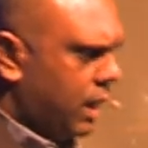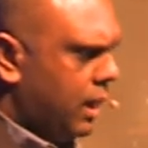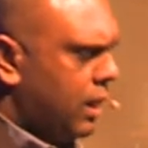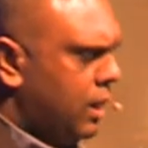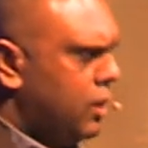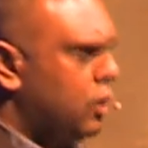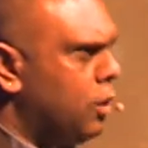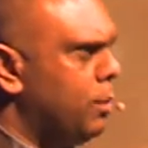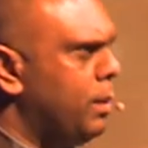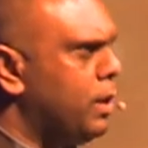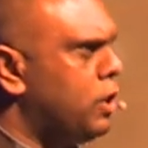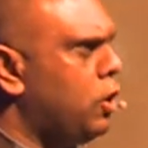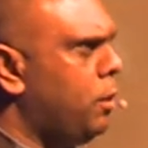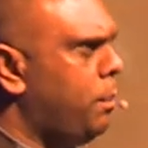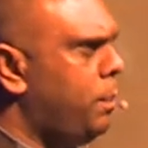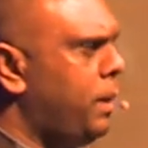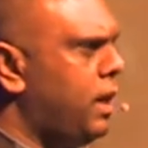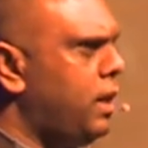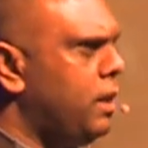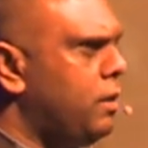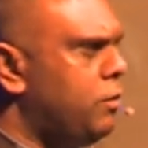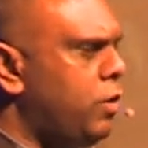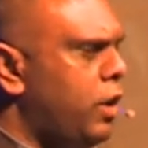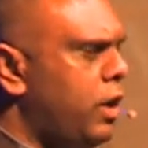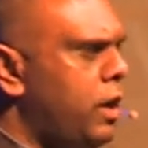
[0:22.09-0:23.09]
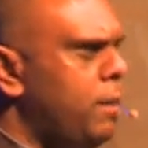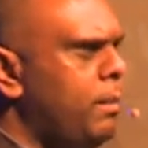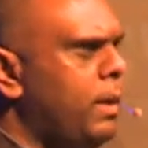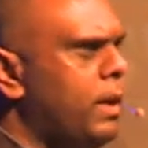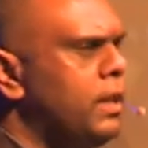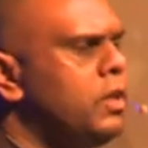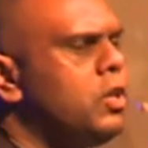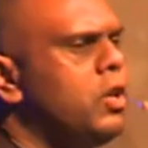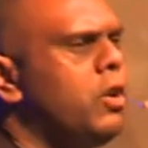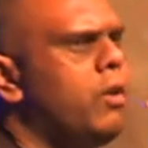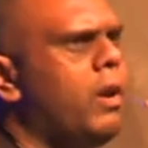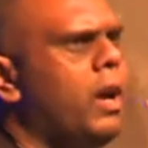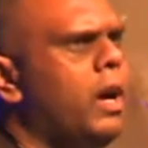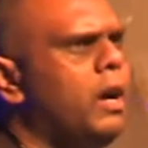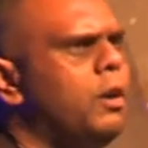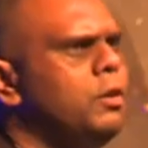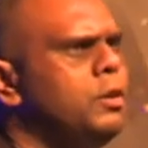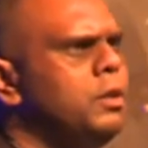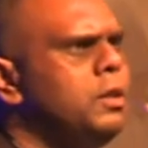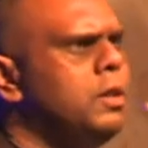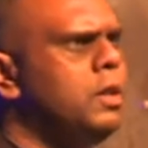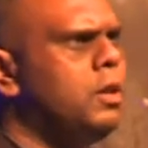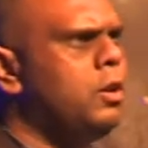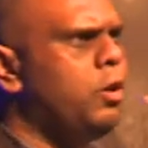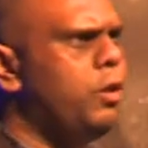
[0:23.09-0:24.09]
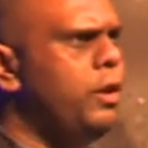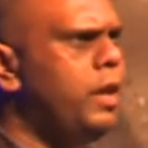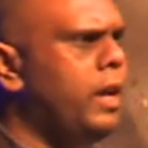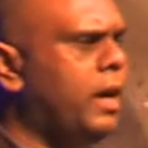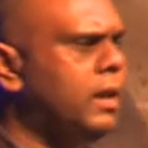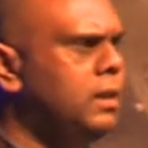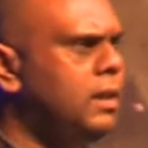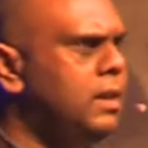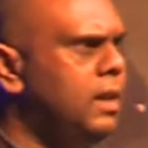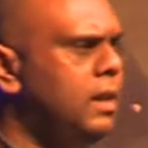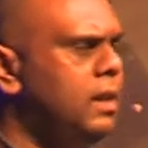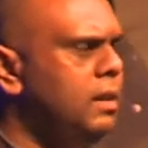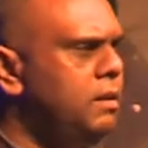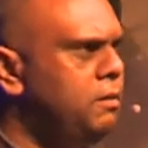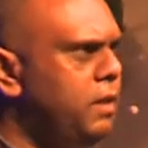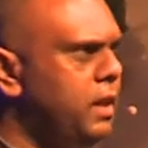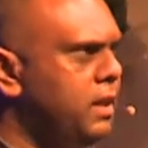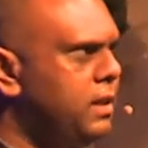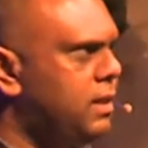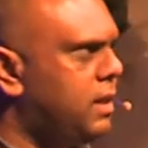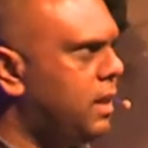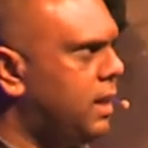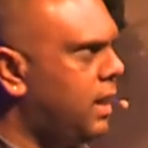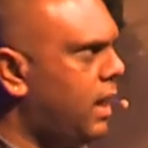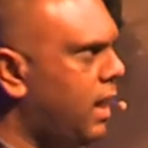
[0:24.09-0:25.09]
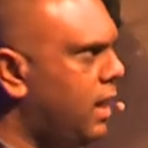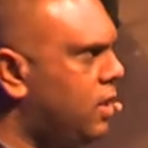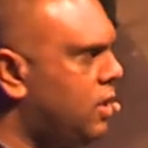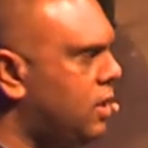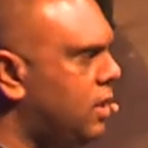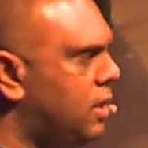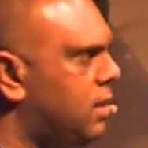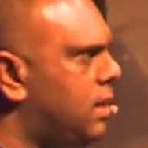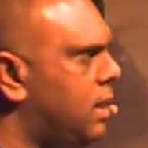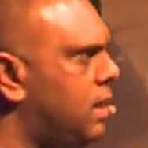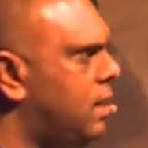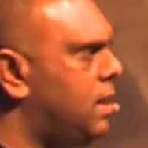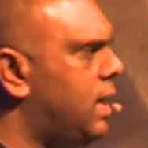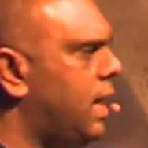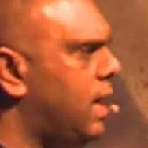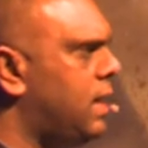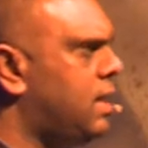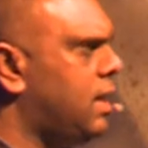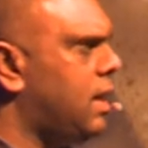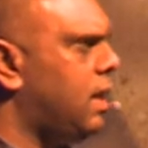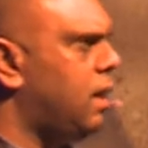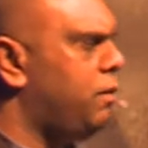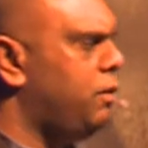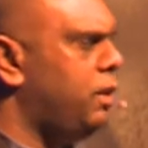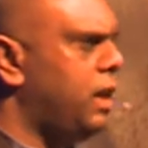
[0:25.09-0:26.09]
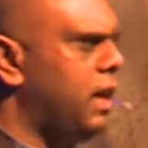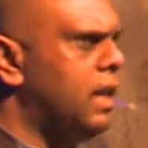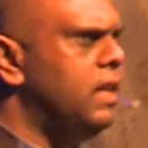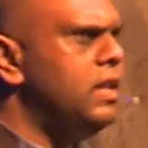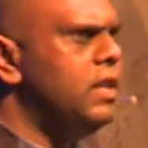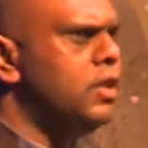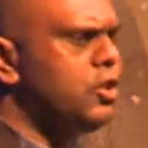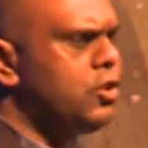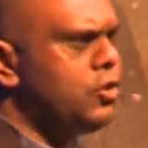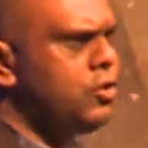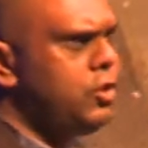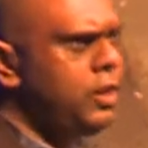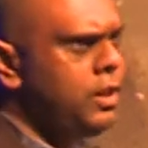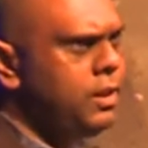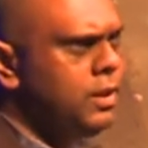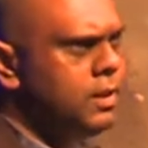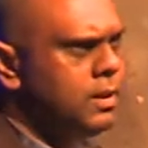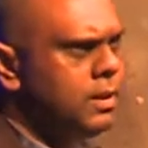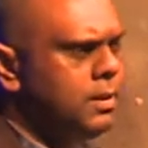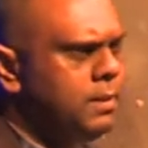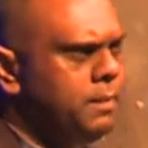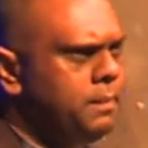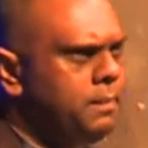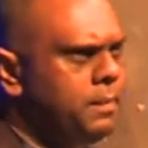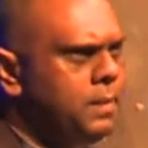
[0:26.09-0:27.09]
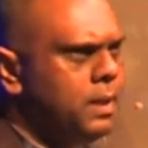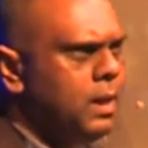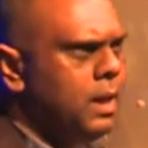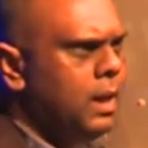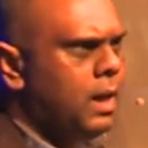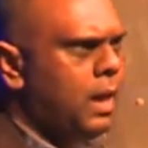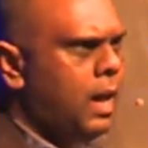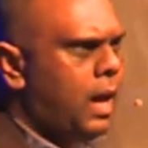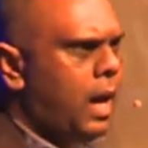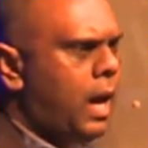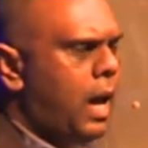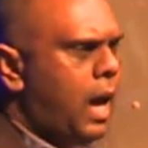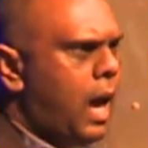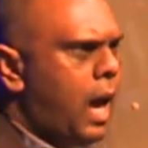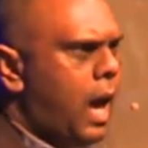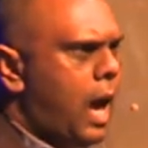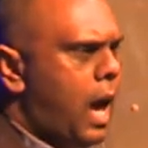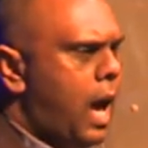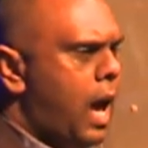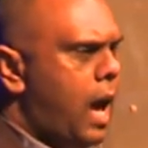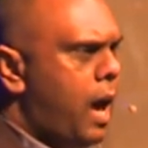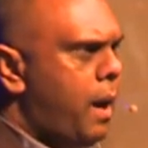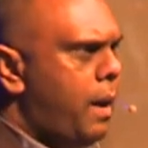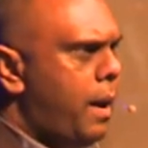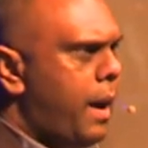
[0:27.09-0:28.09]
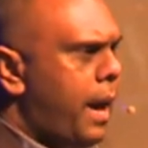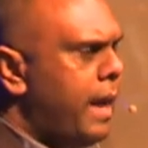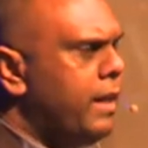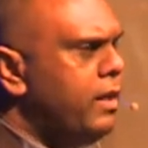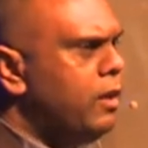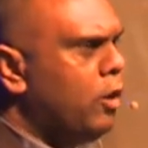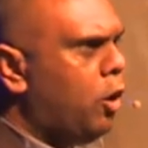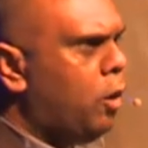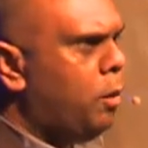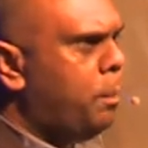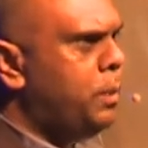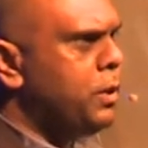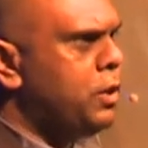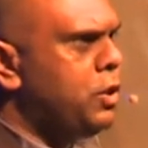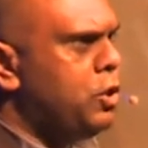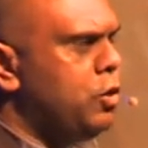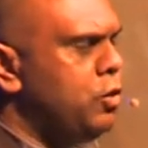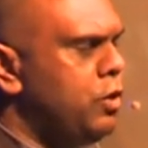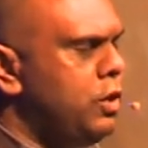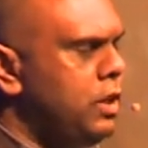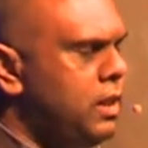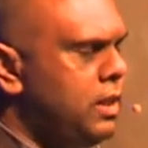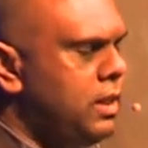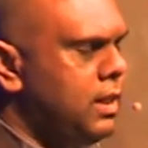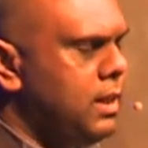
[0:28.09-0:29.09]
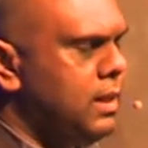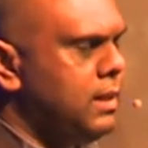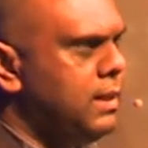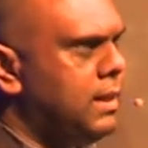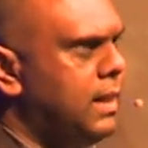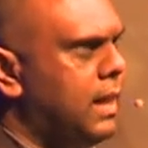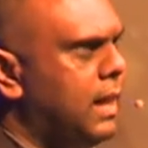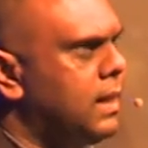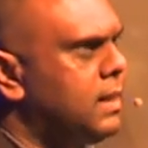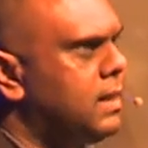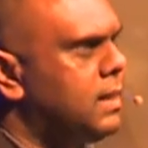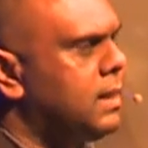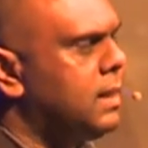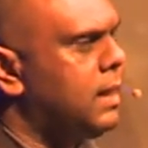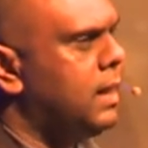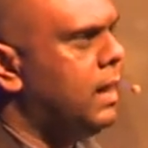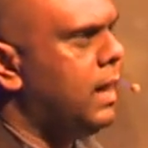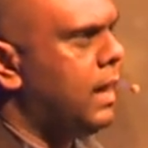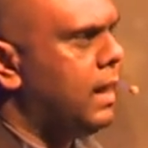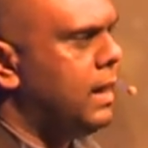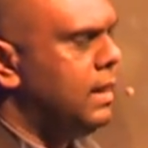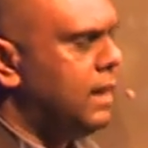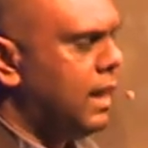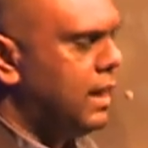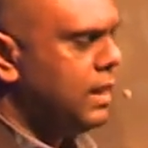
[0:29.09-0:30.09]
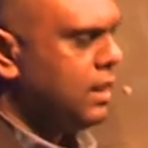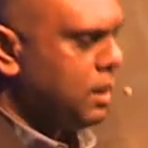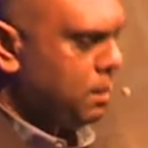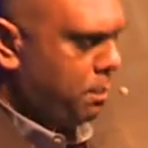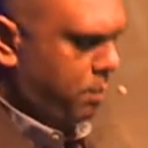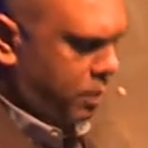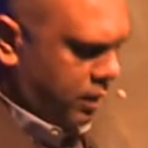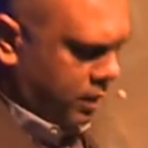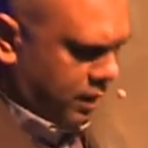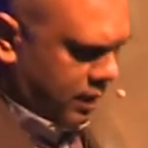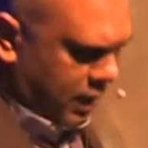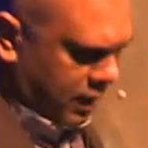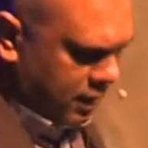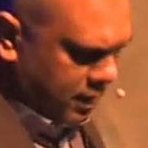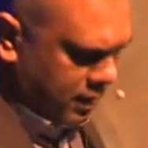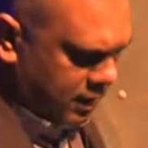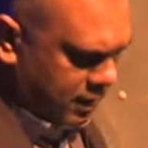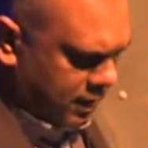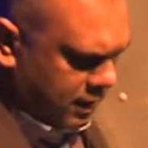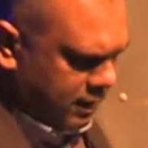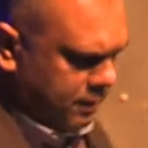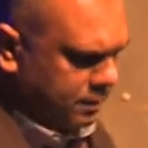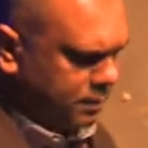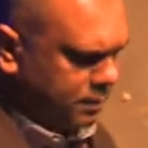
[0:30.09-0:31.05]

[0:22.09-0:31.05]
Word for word: So my topic is very much around conducting investigations in data-heavy industries and the opportunities that data presents.